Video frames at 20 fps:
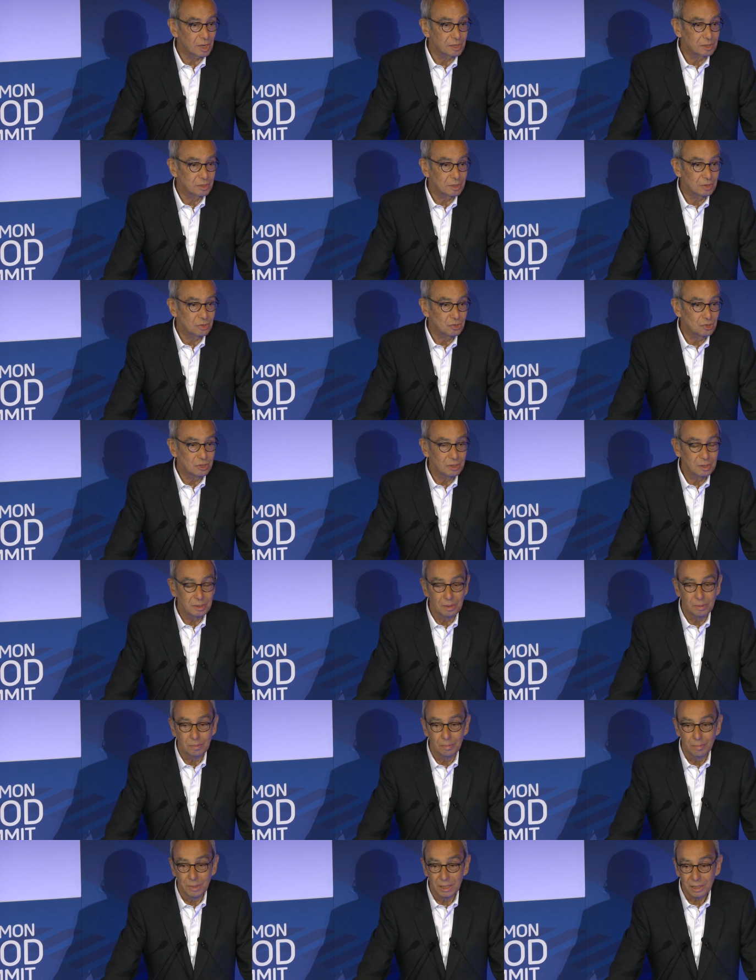So
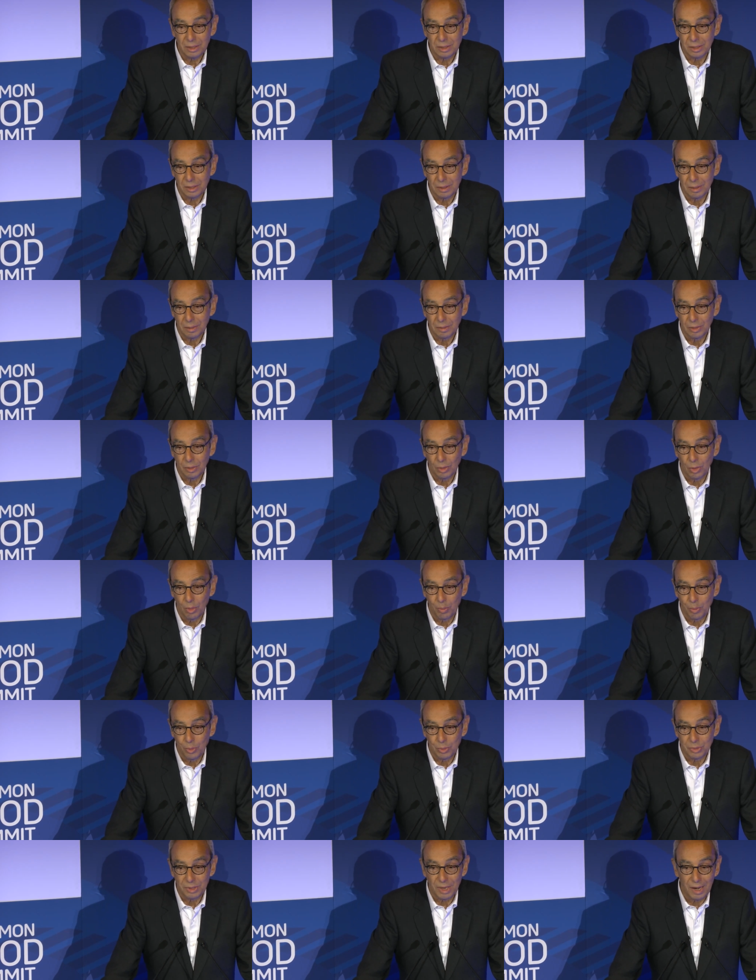Europe has
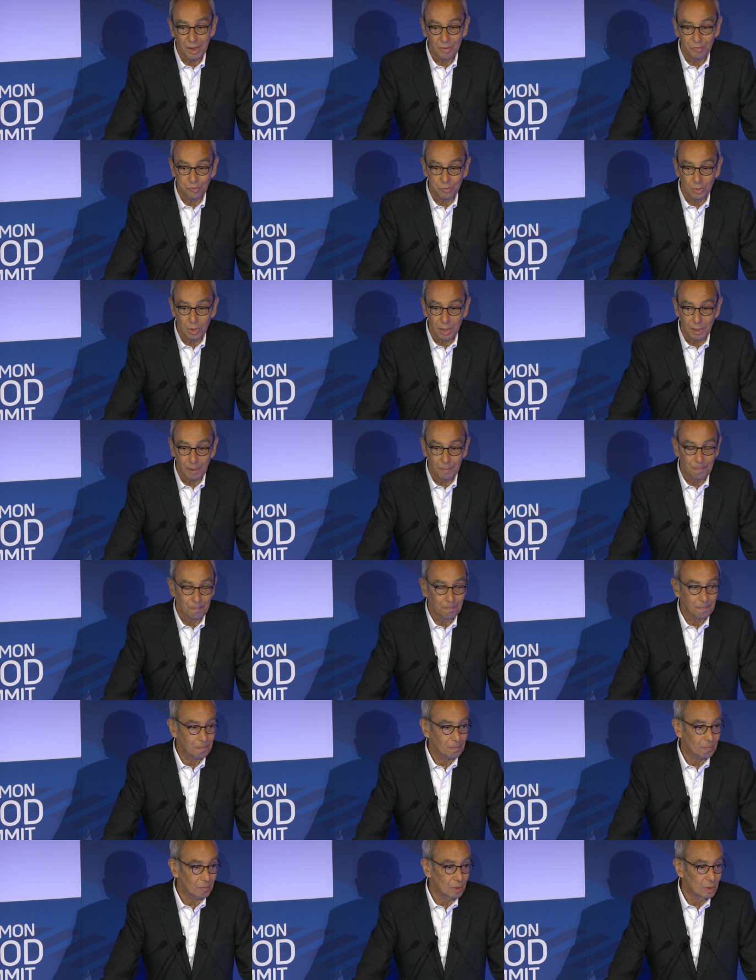gone for a
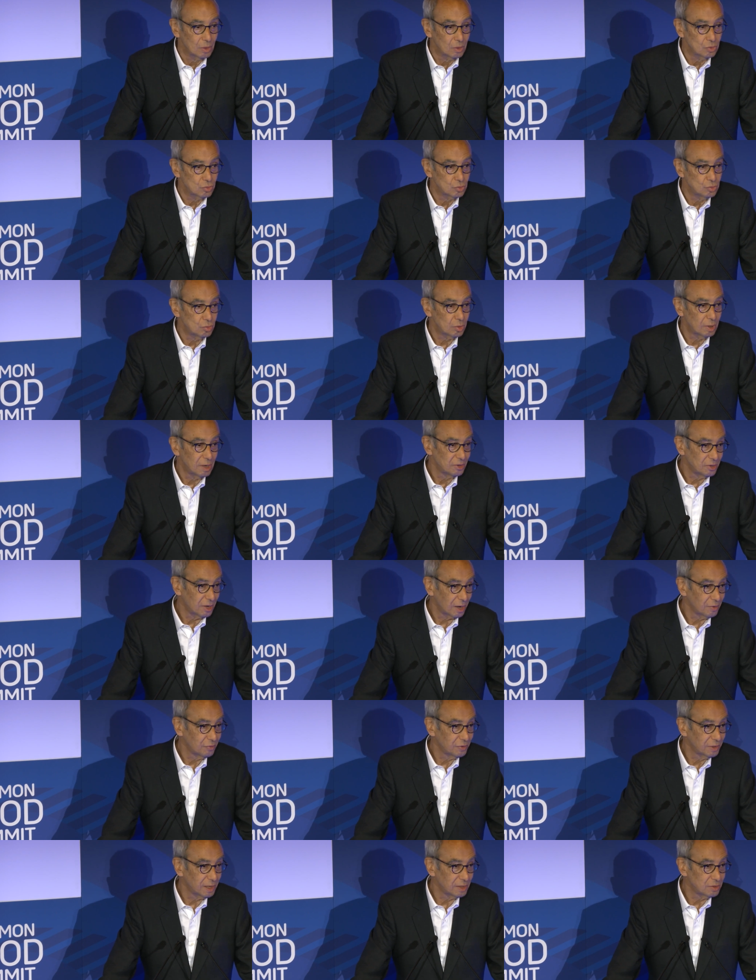so-called mixed
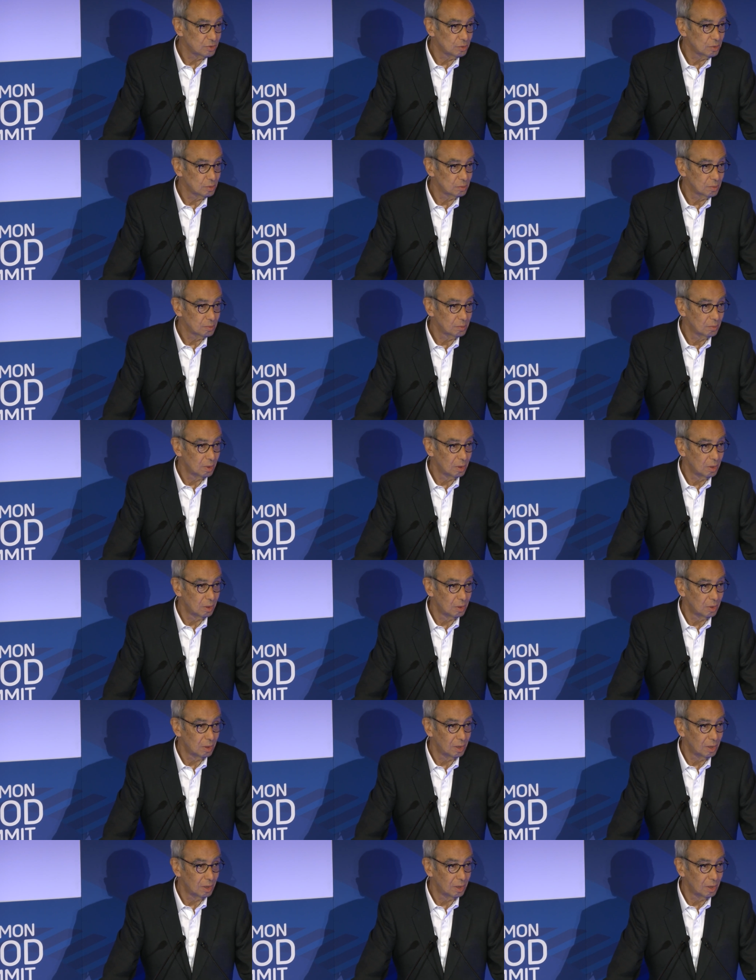strategy based on